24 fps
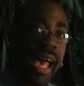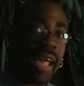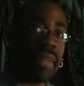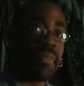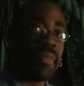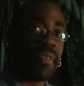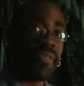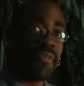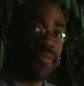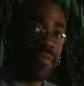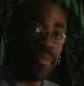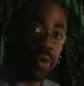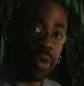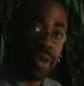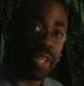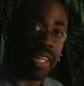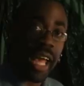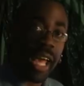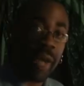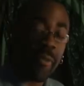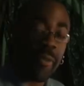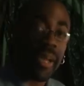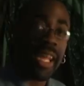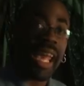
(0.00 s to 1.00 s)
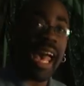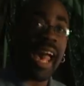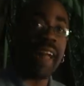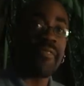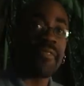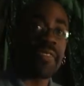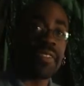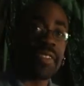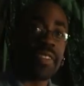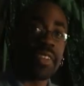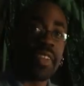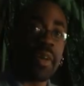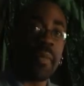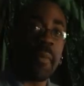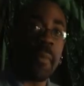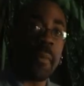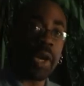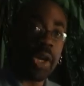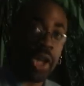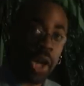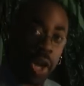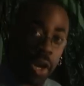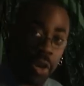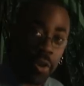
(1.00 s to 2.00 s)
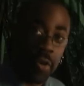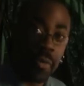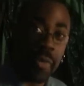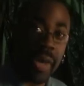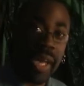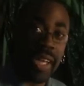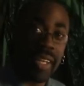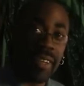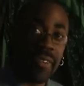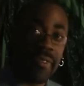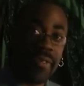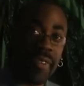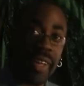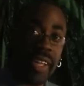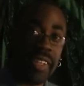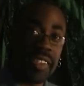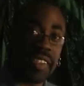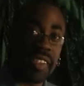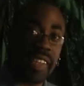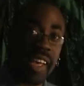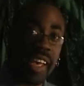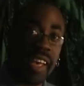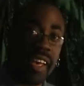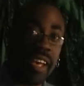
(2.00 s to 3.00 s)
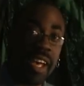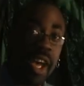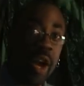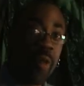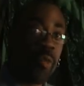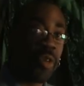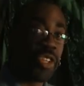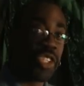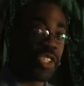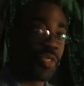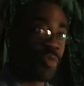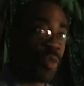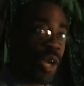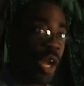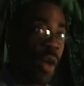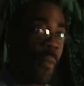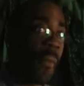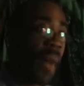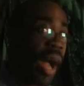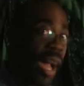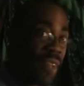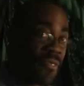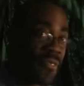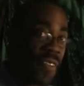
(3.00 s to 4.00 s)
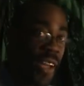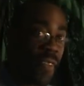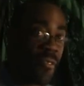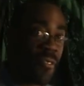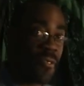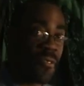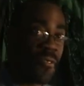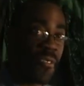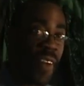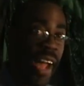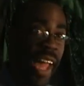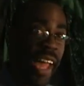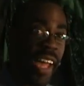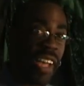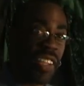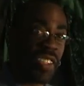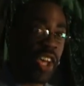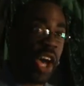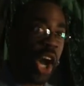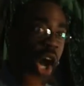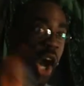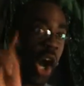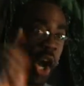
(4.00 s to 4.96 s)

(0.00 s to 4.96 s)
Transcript: And before yeah. that, we have the co-main event, yeah, which is one of my favourite fighters,